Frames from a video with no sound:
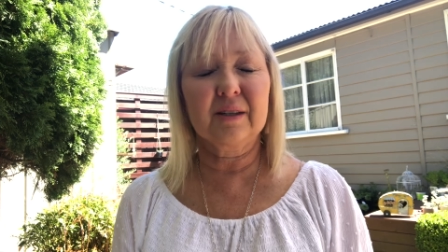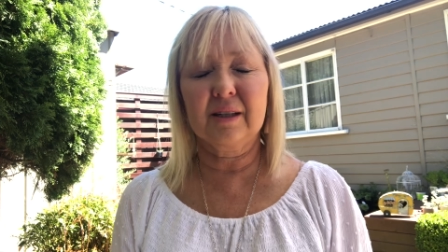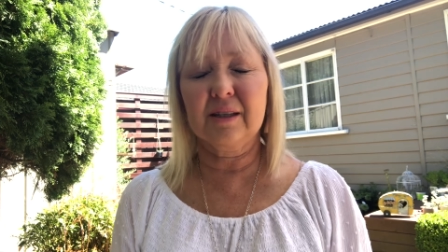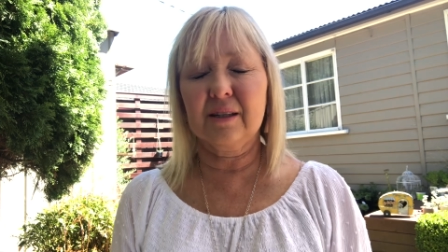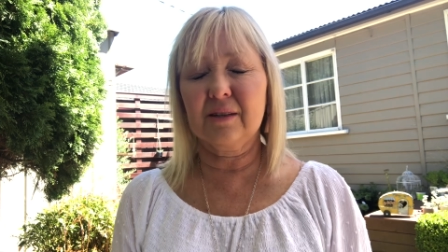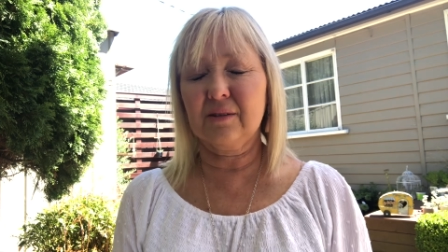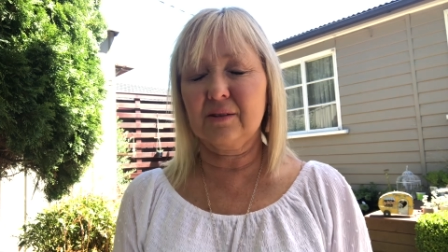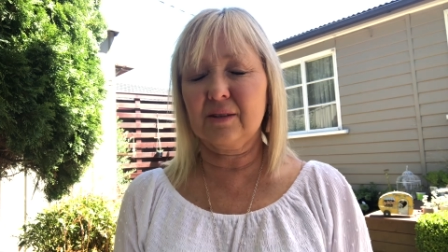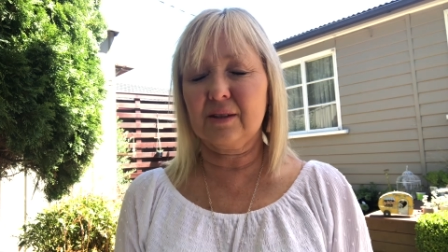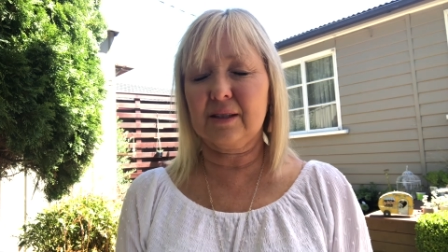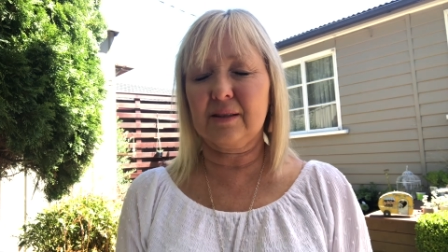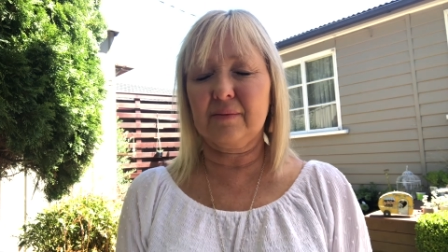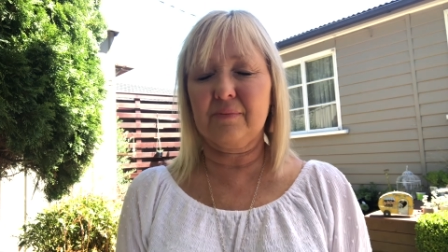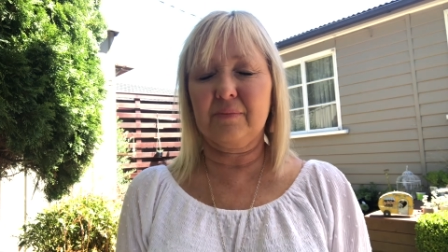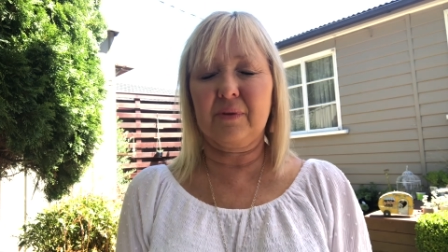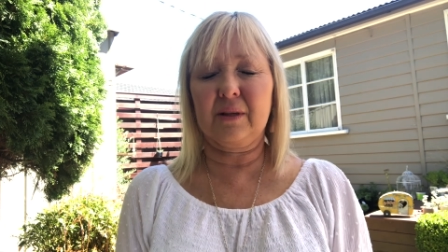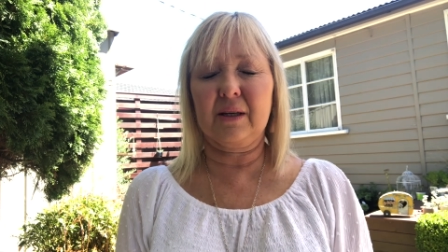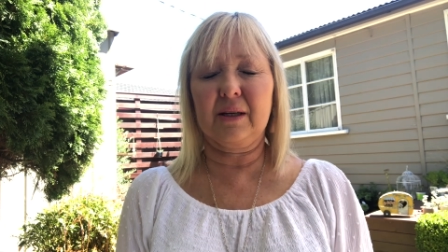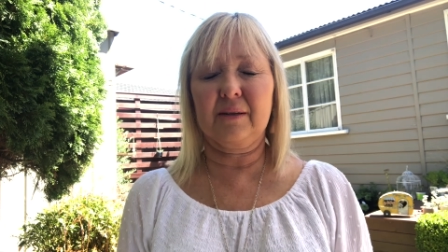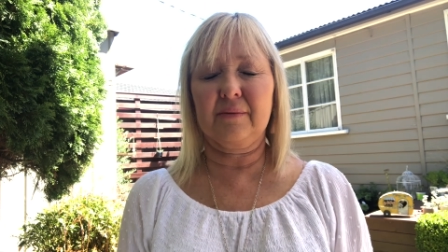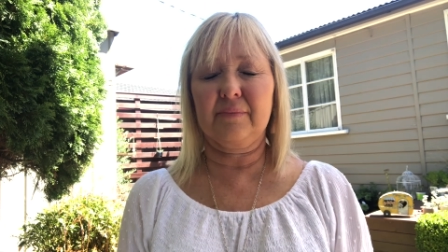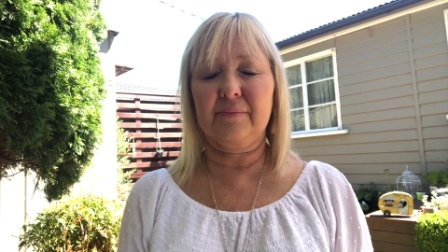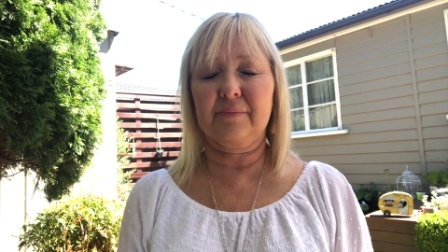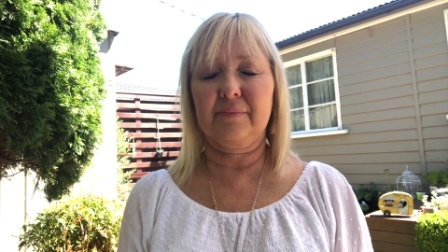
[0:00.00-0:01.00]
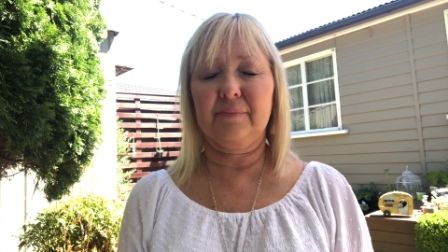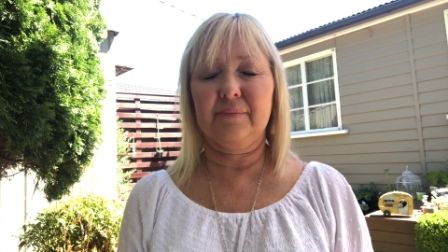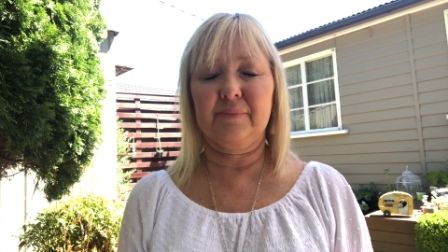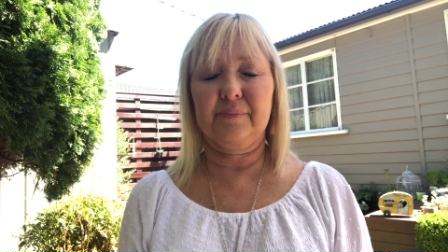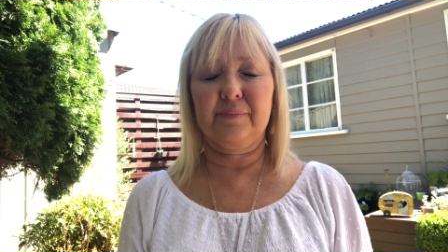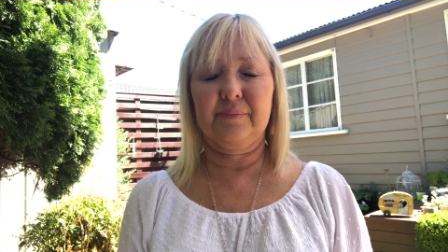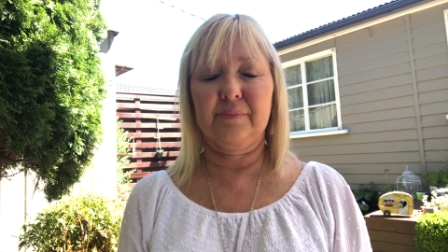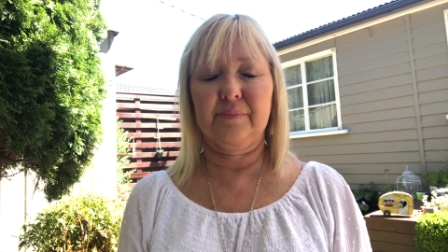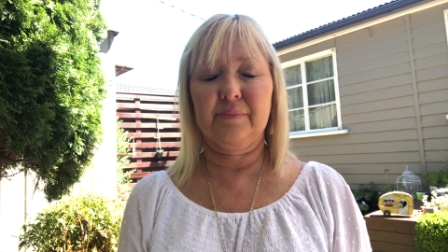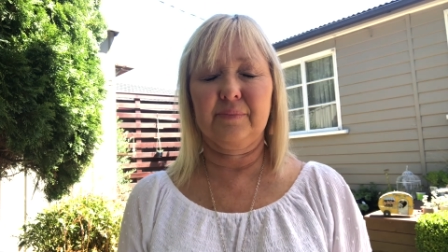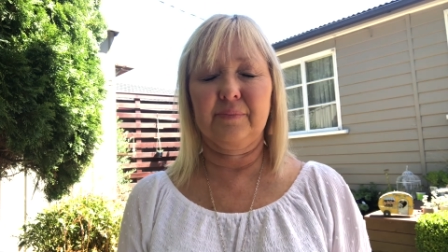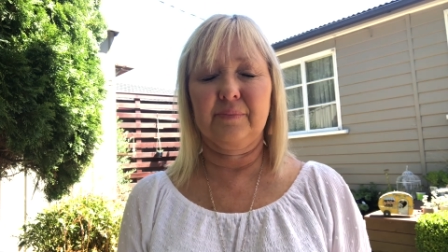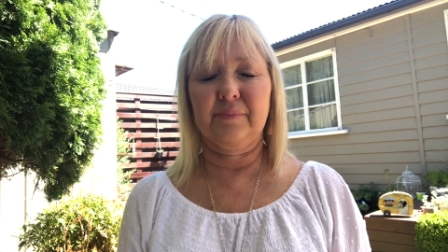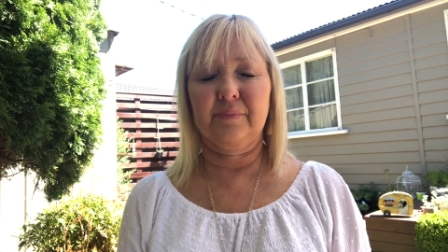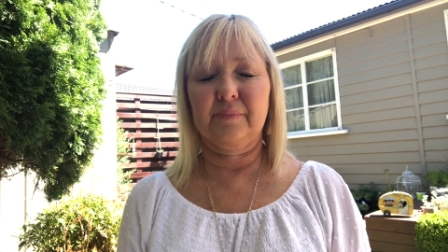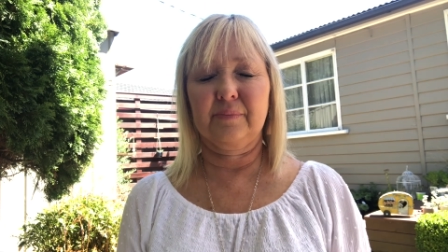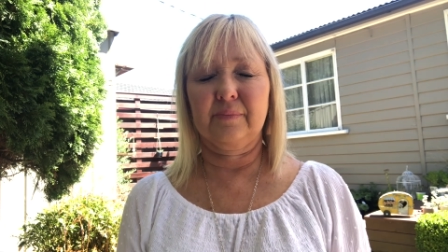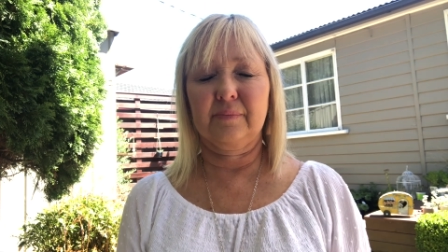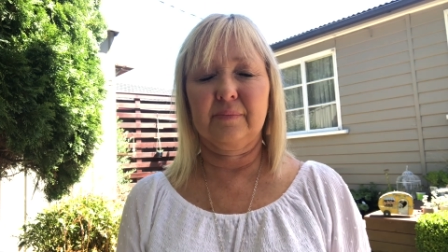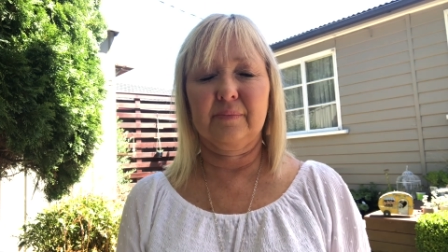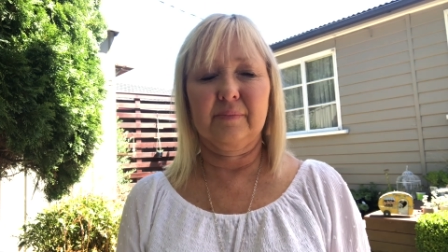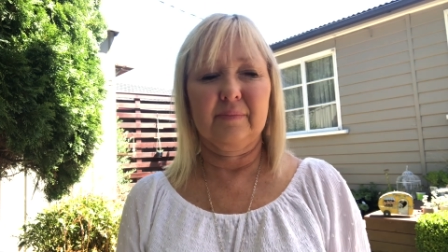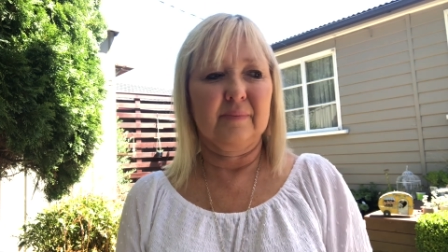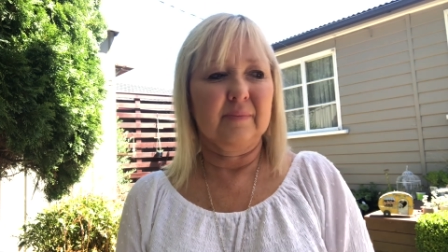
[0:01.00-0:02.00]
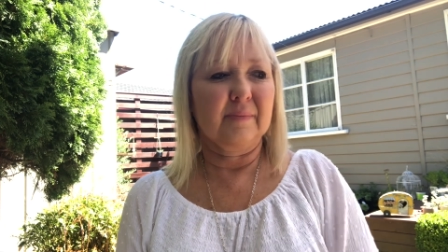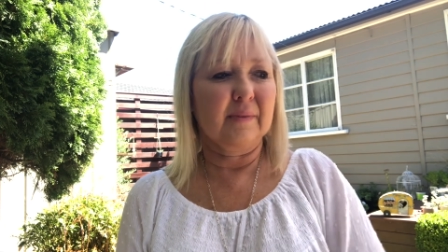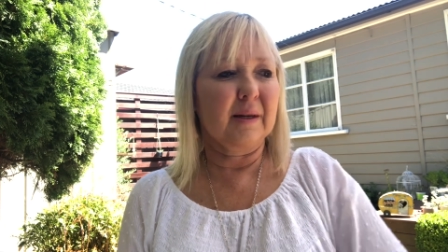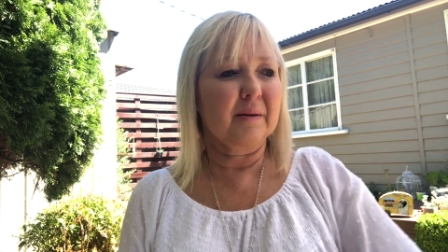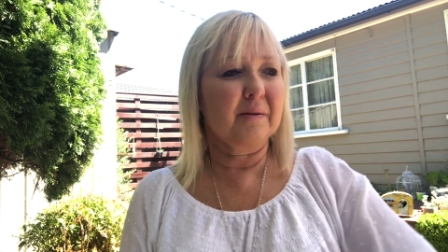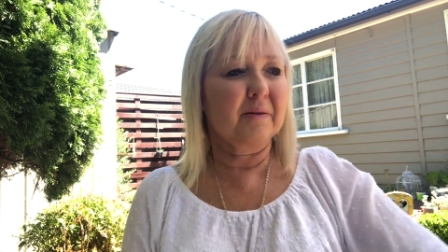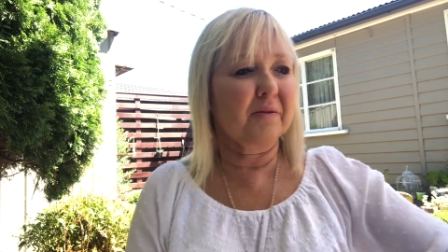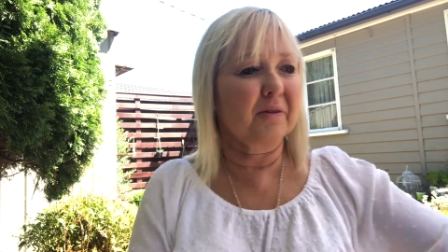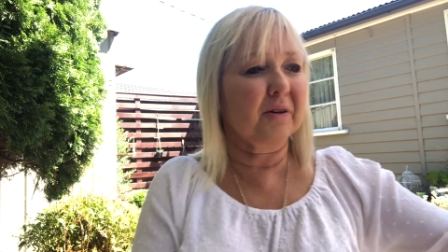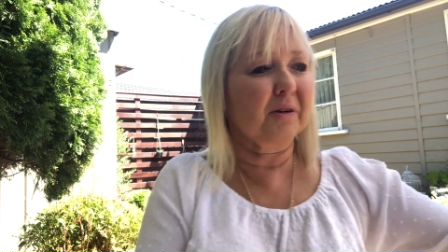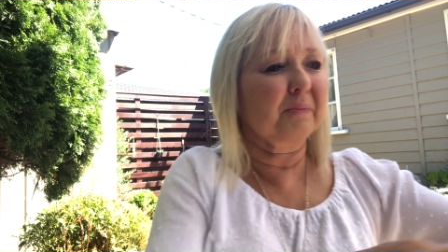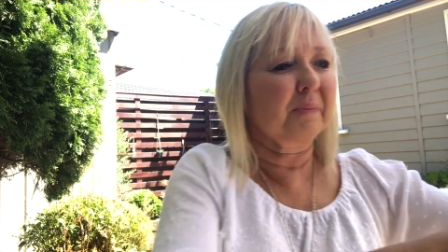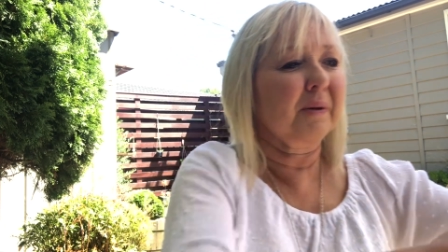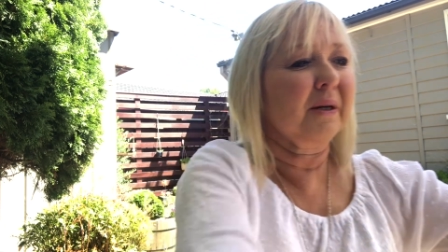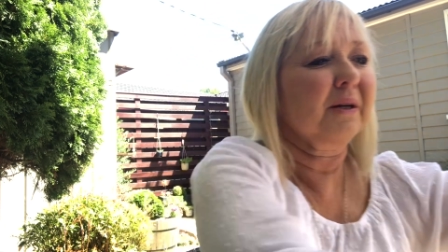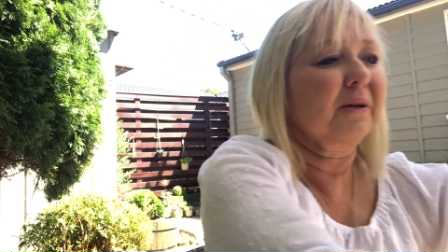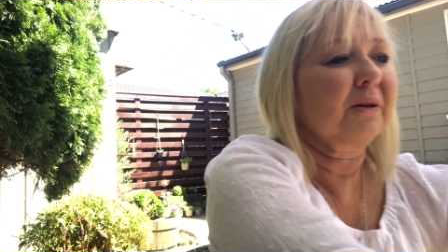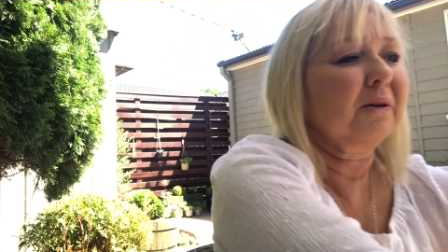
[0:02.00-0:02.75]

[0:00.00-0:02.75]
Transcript: in on something. Maybe if I pick